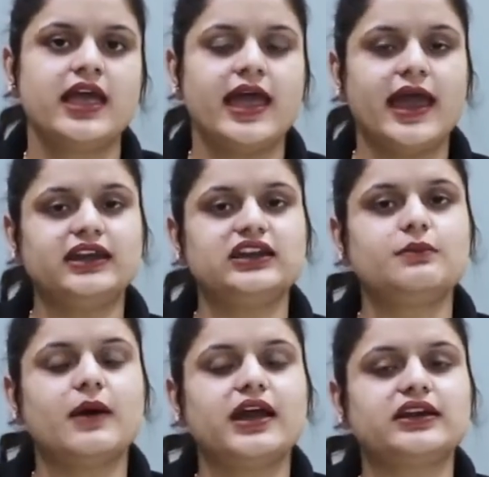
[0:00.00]

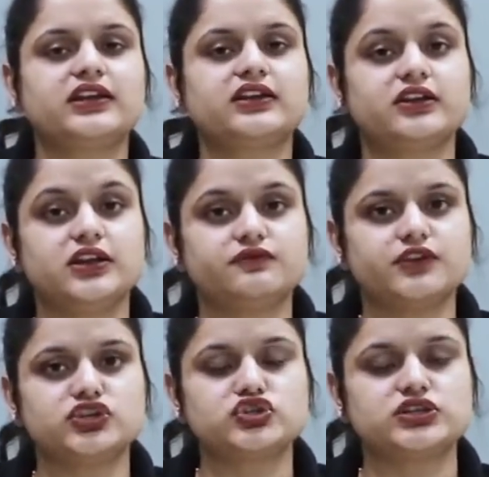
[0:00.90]
antibiotic
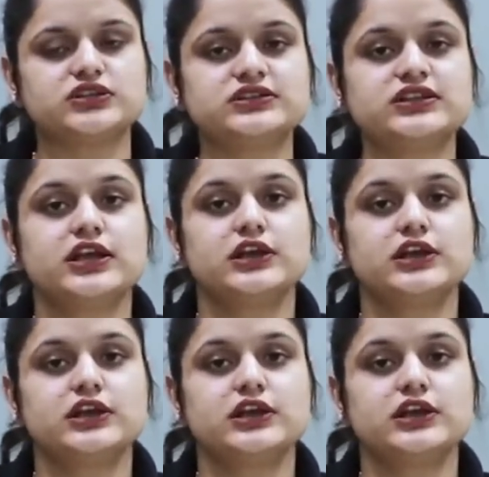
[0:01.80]
infections.